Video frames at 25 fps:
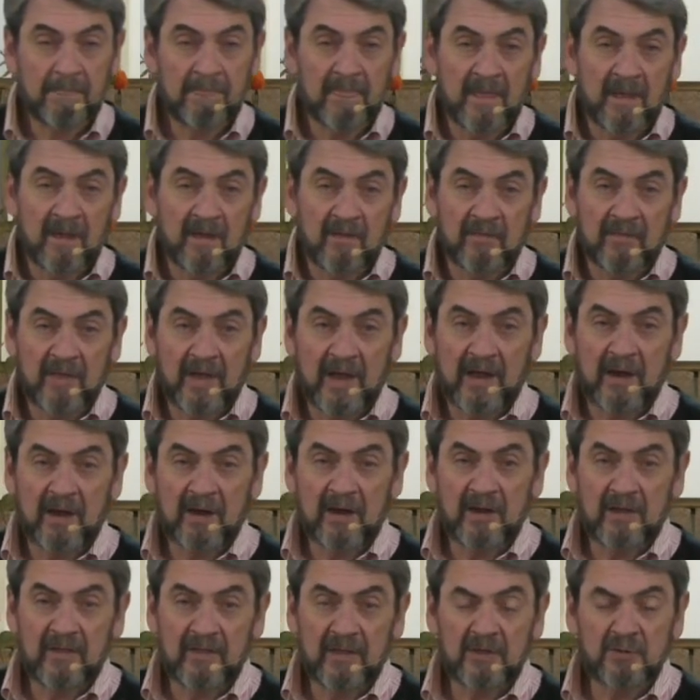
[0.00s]

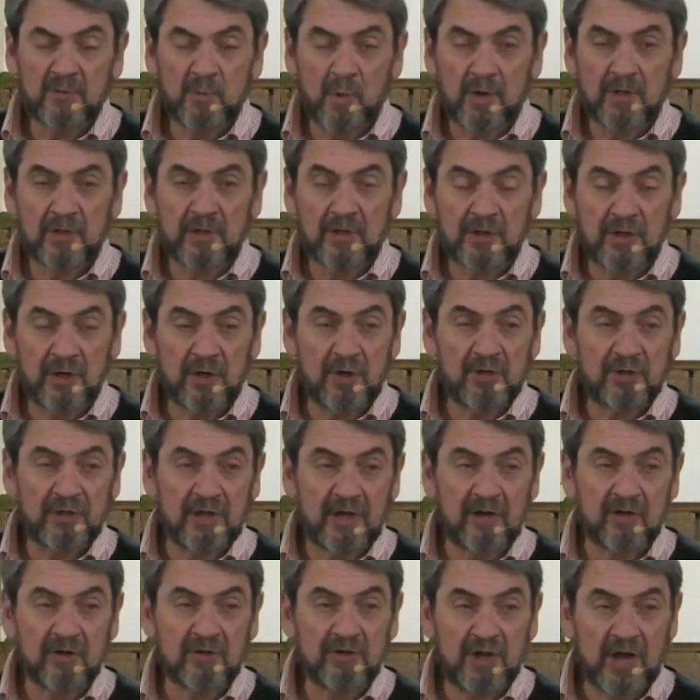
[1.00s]
They, these words are used
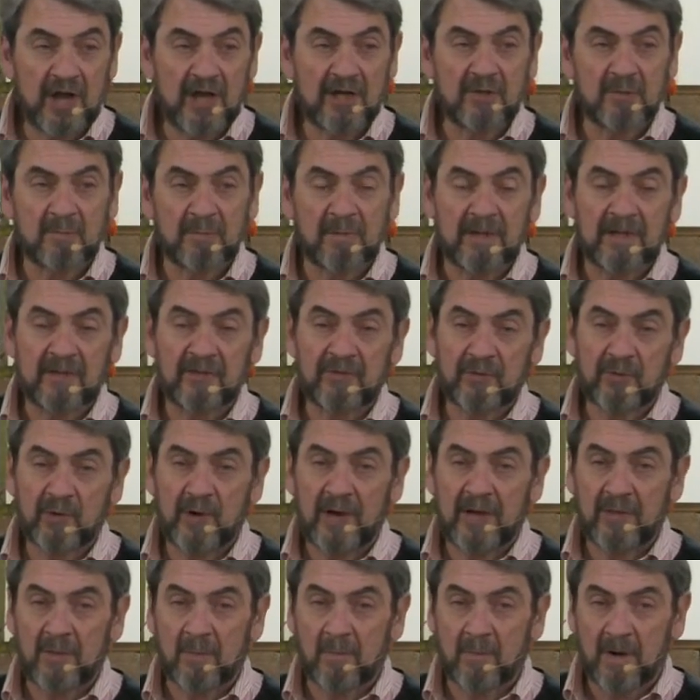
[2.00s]
interchangeably
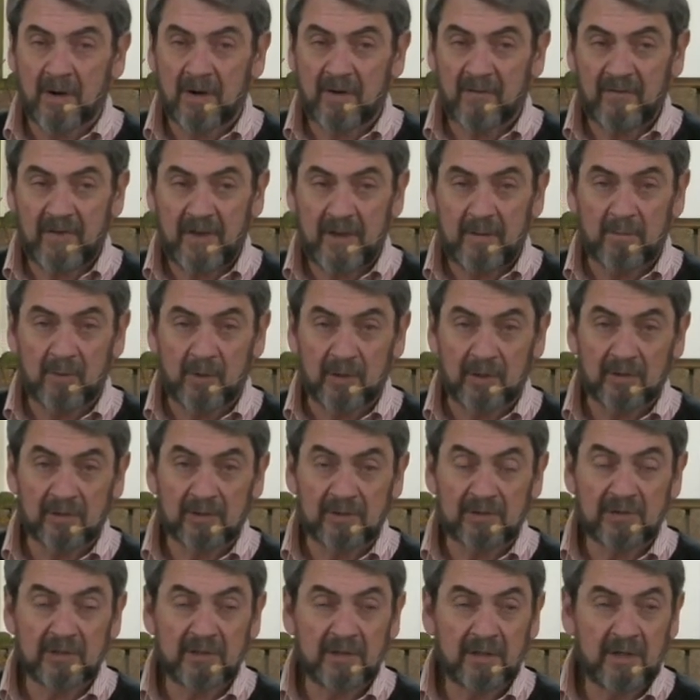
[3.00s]
throughout the book of
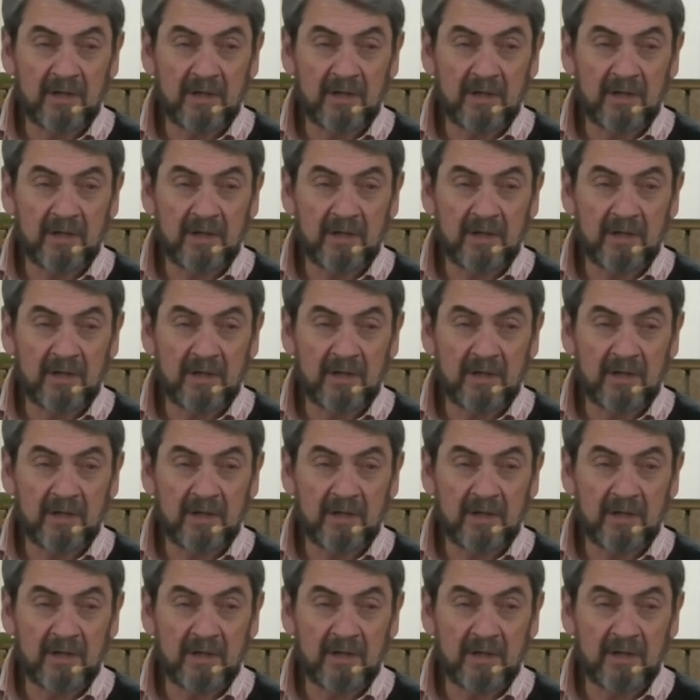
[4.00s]
Hebrews.